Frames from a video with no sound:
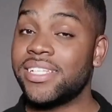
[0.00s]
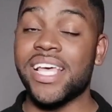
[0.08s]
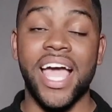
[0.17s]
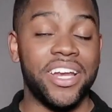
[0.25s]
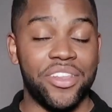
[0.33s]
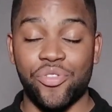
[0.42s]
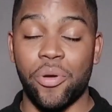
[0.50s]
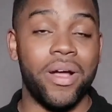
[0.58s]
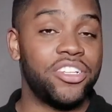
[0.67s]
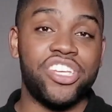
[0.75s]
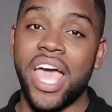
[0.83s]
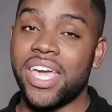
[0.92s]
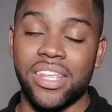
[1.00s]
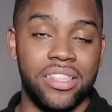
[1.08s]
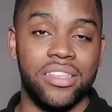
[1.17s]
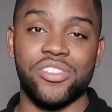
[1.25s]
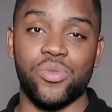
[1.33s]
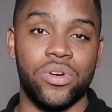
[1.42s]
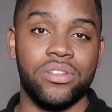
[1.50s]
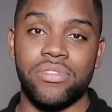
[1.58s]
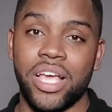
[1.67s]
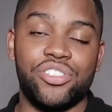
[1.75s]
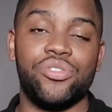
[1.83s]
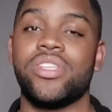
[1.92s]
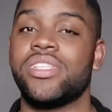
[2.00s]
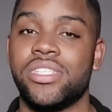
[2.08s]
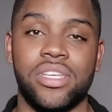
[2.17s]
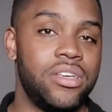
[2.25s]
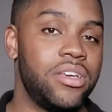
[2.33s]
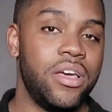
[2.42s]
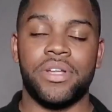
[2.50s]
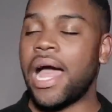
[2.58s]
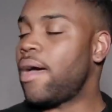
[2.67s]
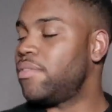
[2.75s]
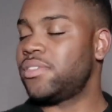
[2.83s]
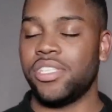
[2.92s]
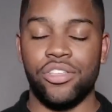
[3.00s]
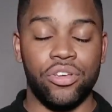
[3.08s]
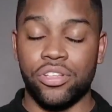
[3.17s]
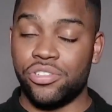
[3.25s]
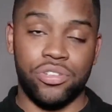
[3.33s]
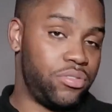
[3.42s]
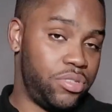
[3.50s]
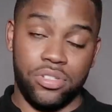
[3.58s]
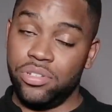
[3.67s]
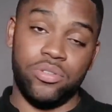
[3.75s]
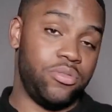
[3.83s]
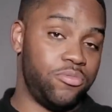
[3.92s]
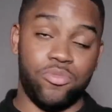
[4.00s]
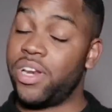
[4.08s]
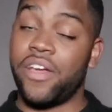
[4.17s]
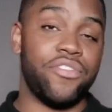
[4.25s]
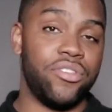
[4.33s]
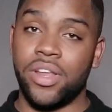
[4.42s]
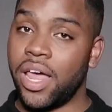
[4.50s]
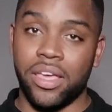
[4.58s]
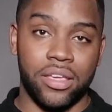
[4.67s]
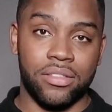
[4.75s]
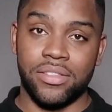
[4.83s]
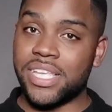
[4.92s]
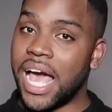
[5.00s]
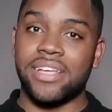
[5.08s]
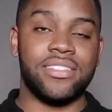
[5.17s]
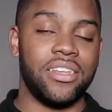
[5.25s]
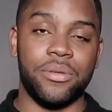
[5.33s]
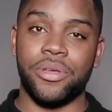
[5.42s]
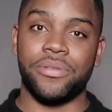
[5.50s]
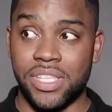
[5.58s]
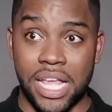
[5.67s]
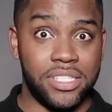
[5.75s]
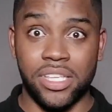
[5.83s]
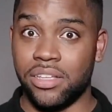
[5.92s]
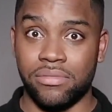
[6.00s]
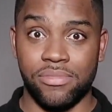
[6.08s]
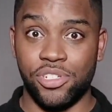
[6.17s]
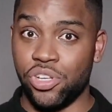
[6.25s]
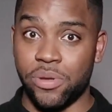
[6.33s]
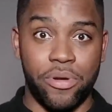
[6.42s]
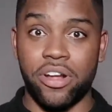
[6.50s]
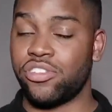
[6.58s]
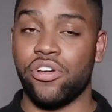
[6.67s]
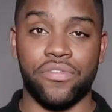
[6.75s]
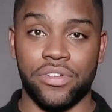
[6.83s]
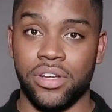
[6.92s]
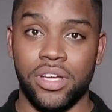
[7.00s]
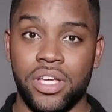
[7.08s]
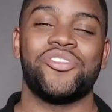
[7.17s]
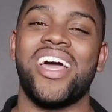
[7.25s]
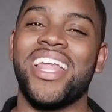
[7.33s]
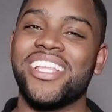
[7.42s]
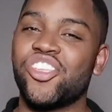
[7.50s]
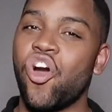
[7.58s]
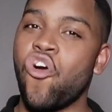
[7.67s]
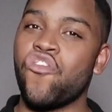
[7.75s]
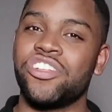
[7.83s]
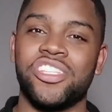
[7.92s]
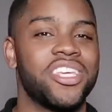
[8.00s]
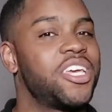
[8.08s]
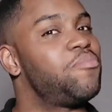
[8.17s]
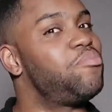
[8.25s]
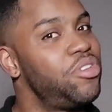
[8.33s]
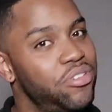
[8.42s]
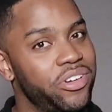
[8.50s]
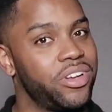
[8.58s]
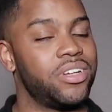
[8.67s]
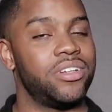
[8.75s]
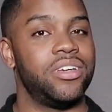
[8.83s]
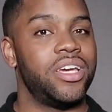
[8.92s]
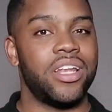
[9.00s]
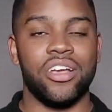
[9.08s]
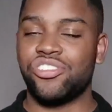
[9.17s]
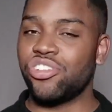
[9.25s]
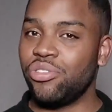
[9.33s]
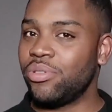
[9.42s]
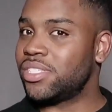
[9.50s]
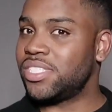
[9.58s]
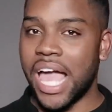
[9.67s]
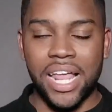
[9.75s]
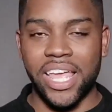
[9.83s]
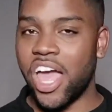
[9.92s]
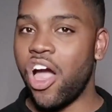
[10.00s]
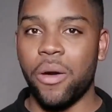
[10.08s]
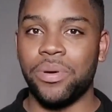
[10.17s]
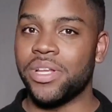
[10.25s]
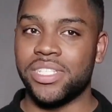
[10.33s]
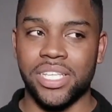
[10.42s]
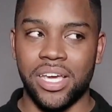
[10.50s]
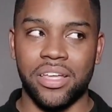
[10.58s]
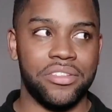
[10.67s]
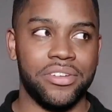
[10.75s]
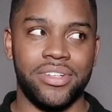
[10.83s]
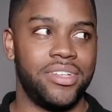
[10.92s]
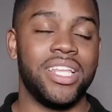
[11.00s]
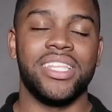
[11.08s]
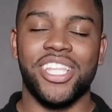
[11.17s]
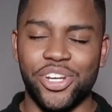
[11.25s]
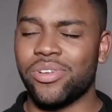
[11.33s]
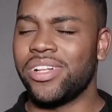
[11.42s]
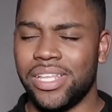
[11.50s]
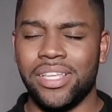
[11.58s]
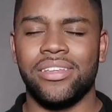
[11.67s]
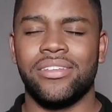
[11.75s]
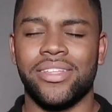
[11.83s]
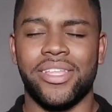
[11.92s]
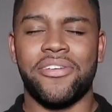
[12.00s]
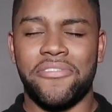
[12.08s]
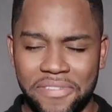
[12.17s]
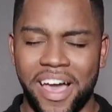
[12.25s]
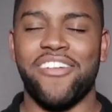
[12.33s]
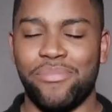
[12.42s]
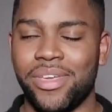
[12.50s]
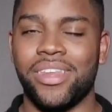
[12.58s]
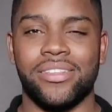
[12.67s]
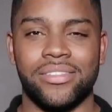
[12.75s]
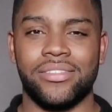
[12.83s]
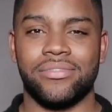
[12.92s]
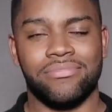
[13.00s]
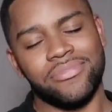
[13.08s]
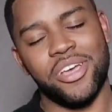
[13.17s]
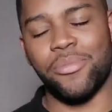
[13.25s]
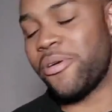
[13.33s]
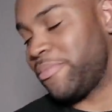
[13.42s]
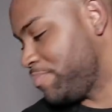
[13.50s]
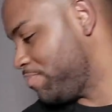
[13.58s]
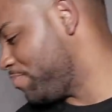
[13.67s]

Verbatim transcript: decided to throw my jacket in this one, as you can see, but obviously you can choose to do whatever you like. Sky's the limit. And that's it. Shooting part's over. So now let's go over to the computer and I'll show you exactly how I put it together in literally five minutes. Come on.